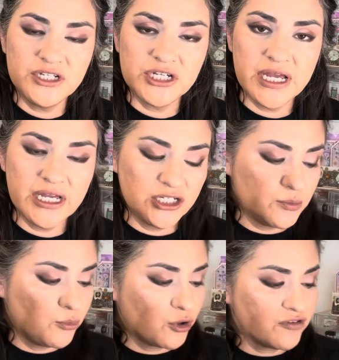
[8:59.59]
JH
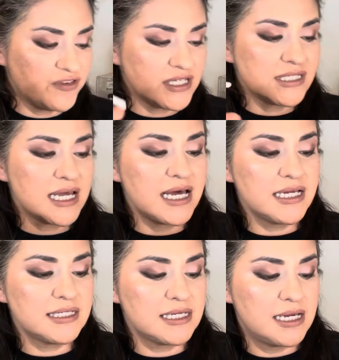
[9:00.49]
Morphe
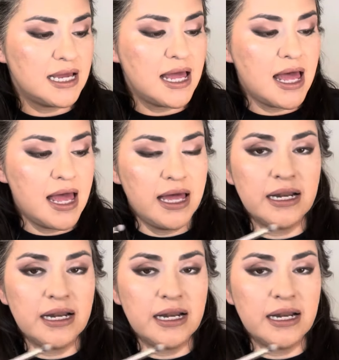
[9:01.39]
set. And